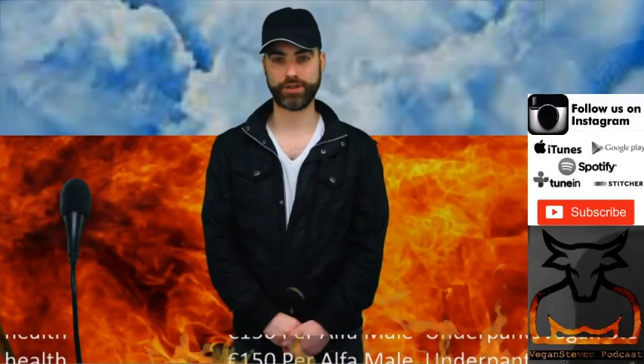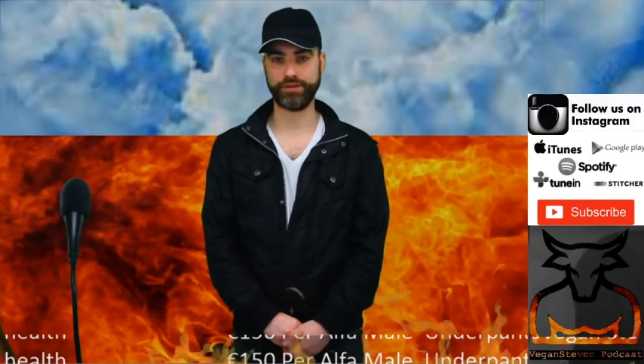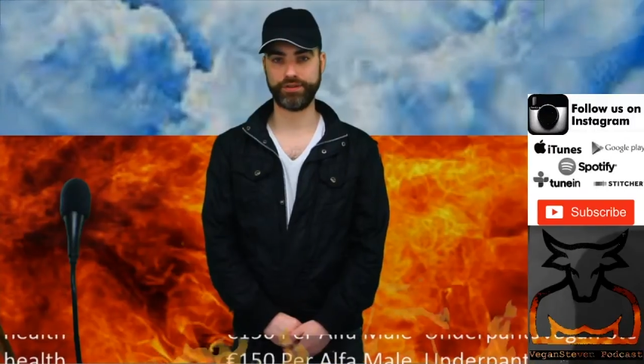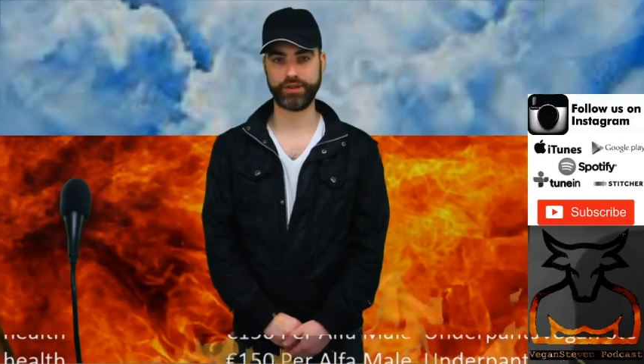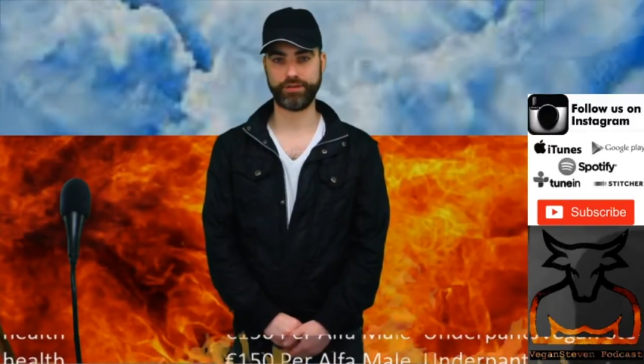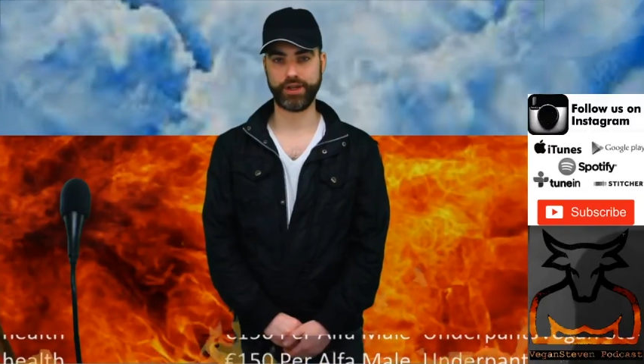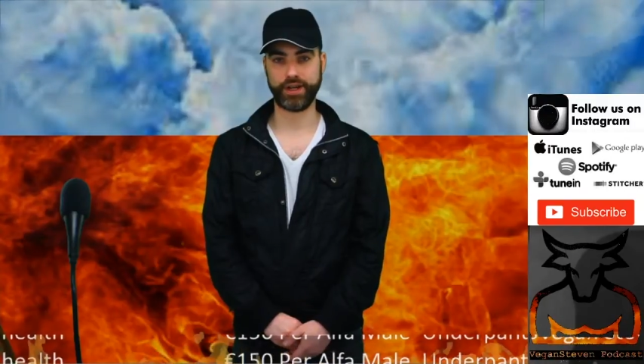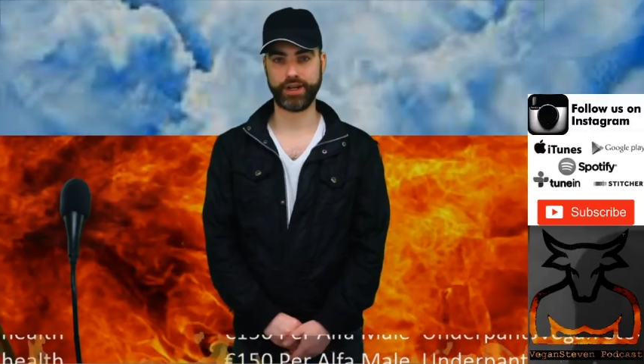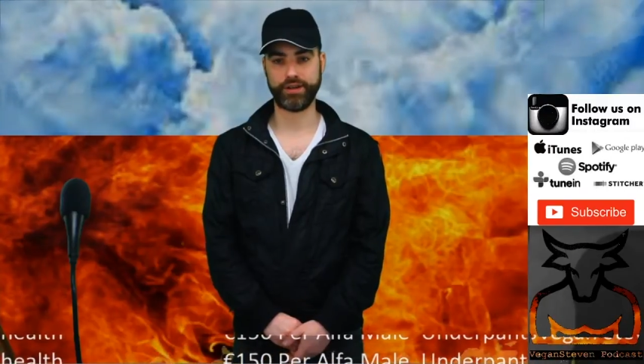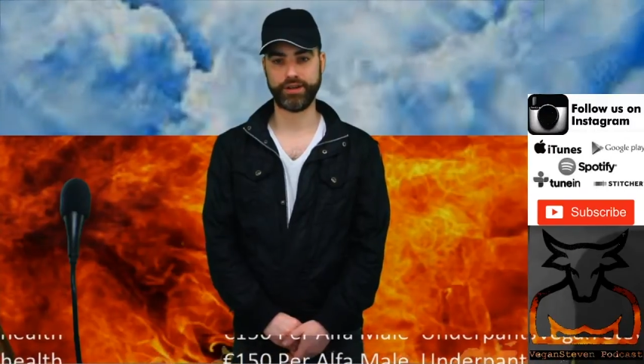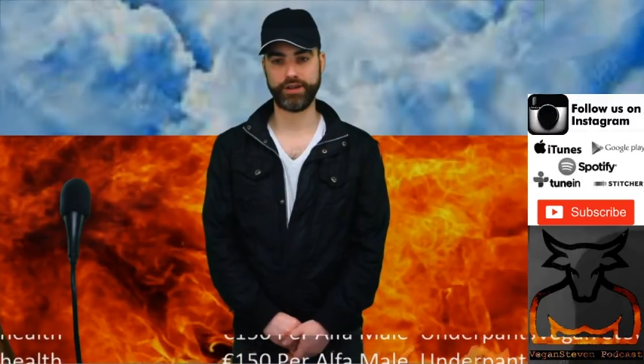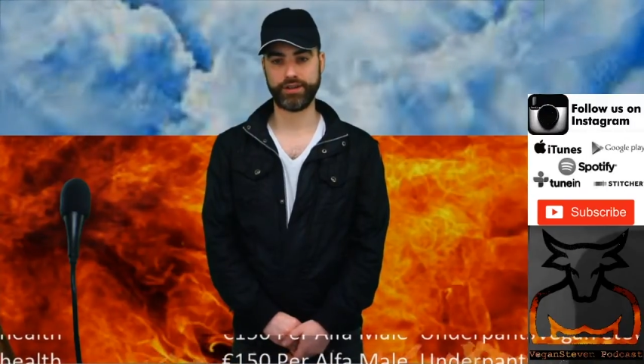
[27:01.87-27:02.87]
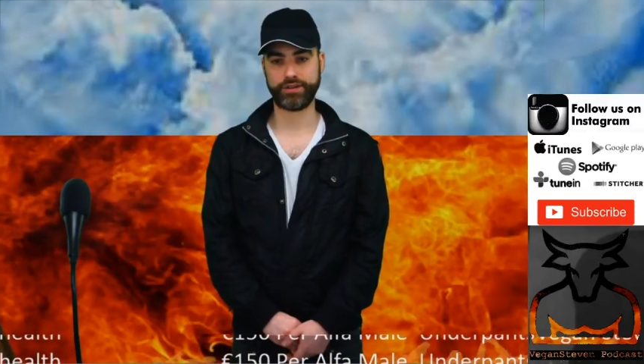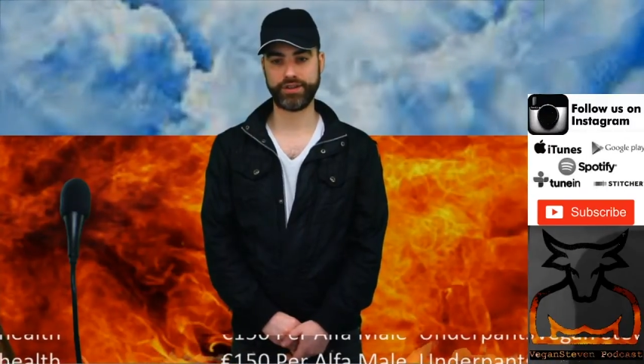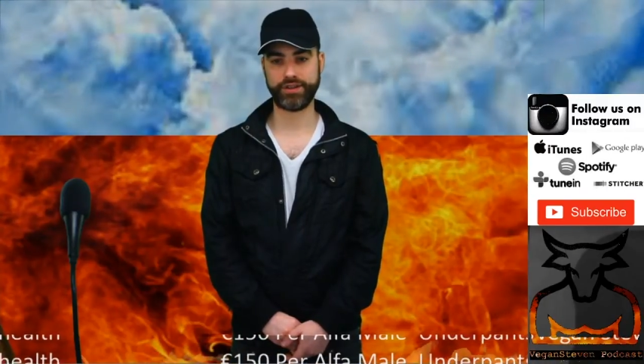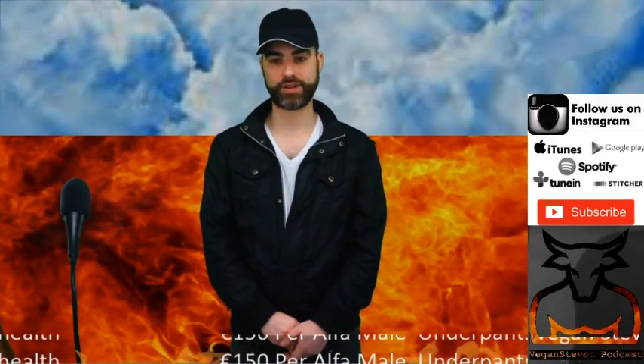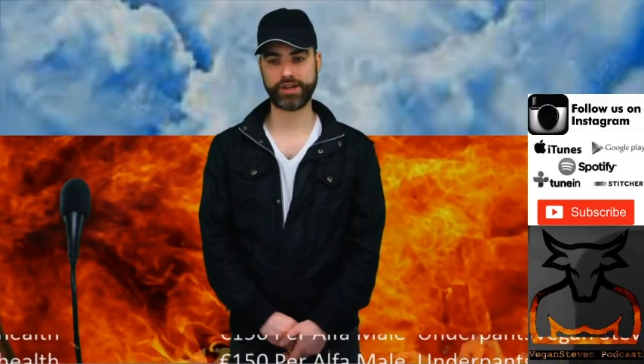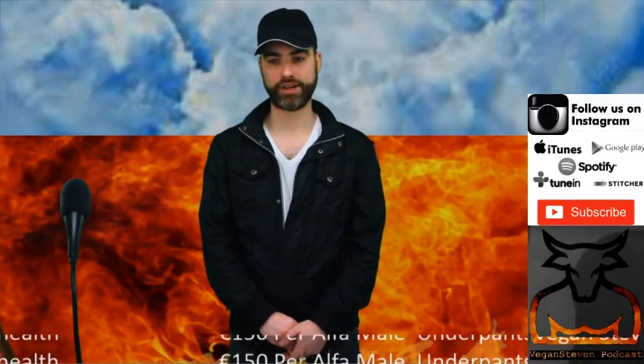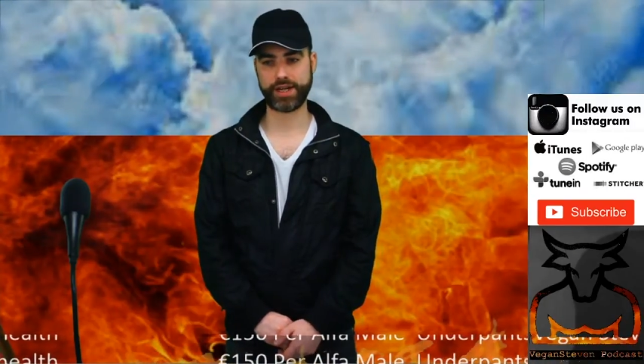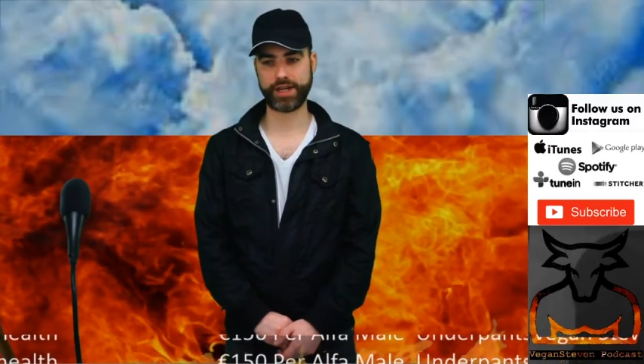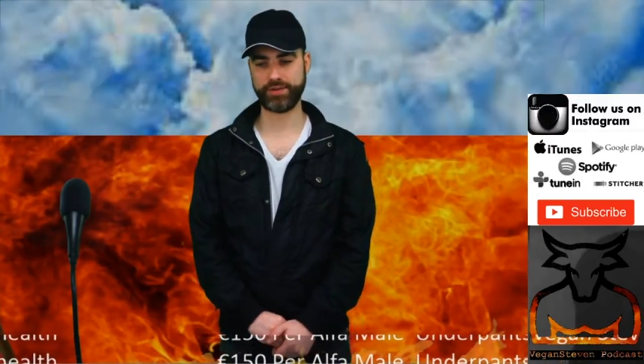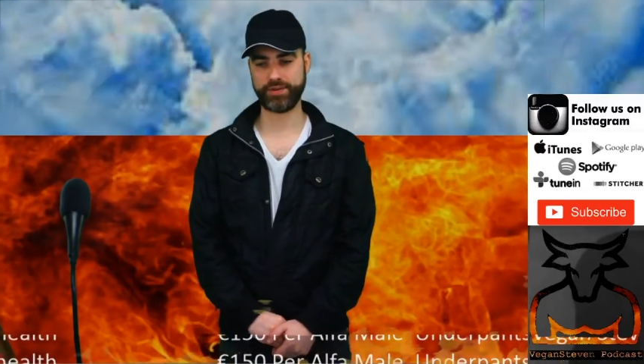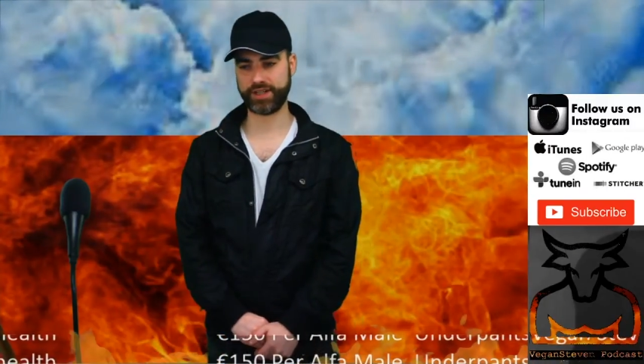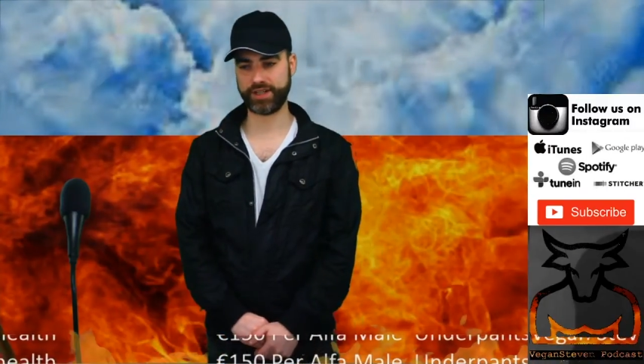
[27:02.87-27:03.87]
of that. So this kind of
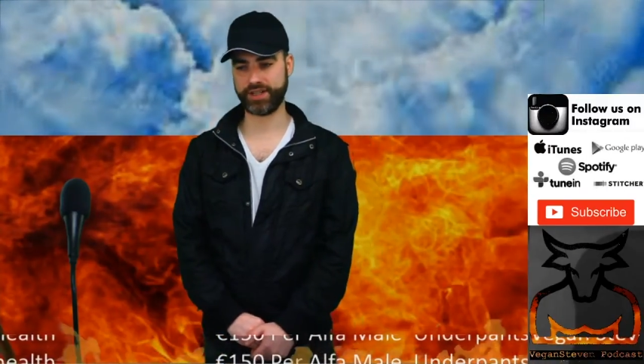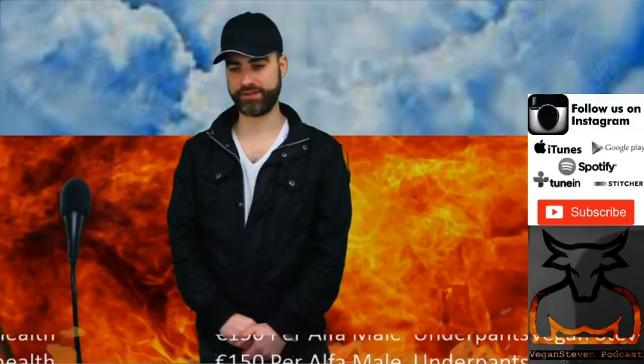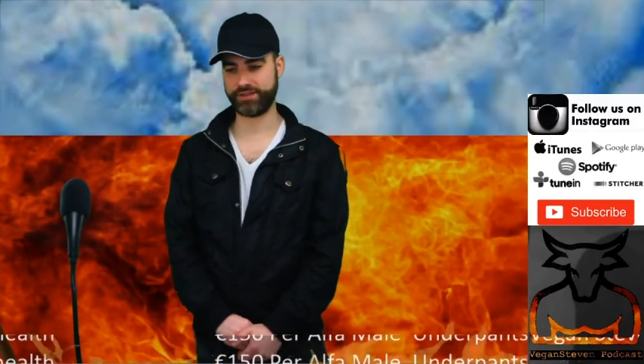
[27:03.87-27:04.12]
demonstrates